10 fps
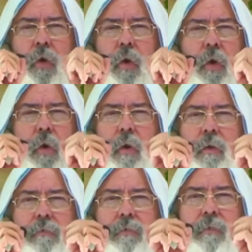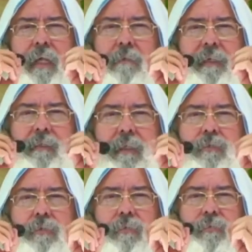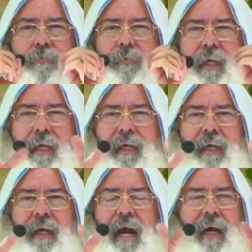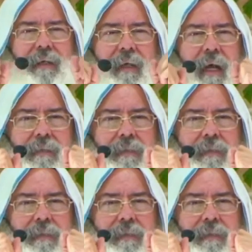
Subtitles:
But here, Matthew, what did he felt?